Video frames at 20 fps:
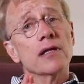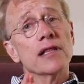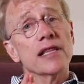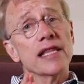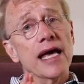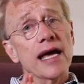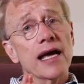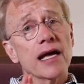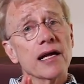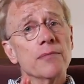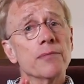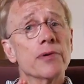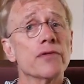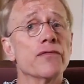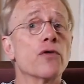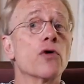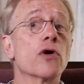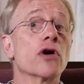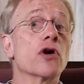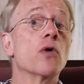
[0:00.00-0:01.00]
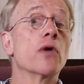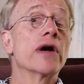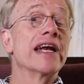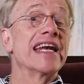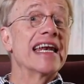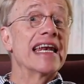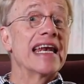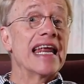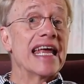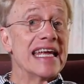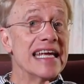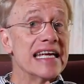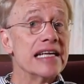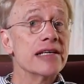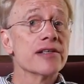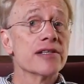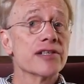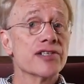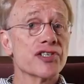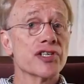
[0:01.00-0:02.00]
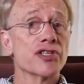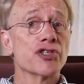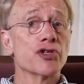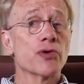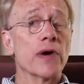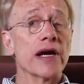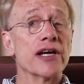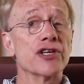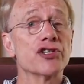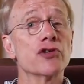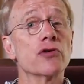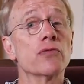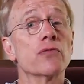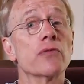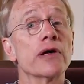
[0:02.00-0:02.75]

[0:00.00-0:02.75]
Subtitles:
Then, before going into the situation,